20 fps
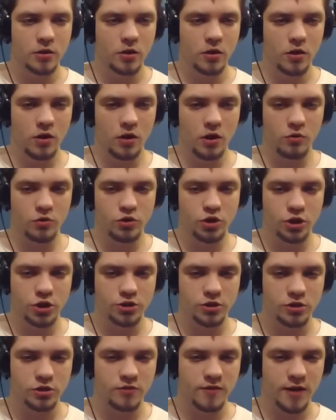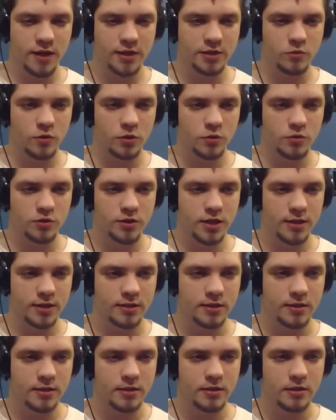Oh, Jesus Christ. What was that?
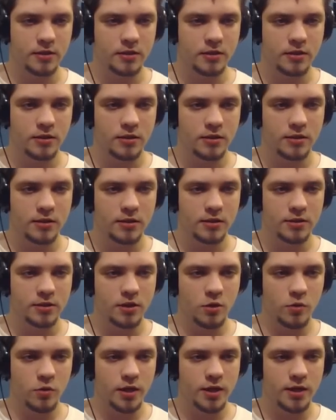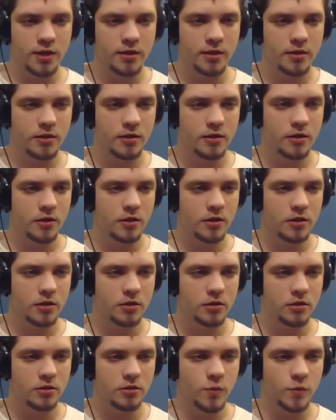Let's go in.
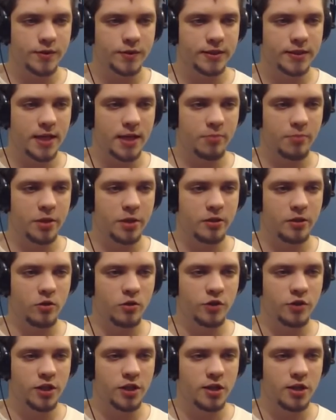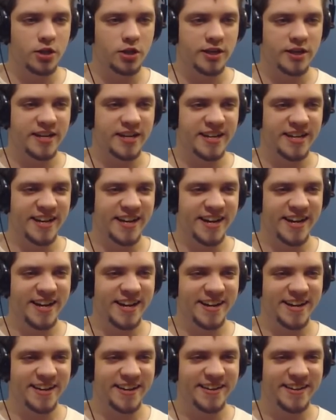What is happening over here? Aha.
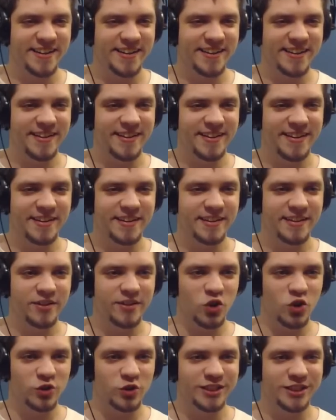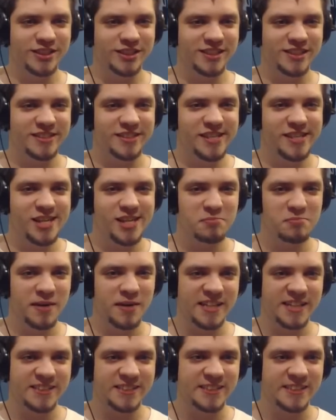Oh, this is a sneaky
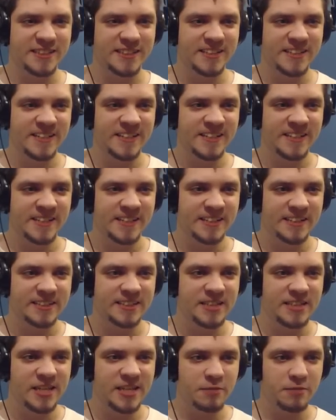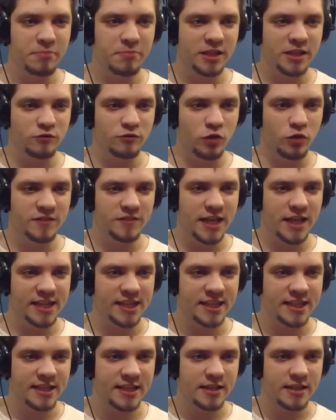place. A sneaky place full of death.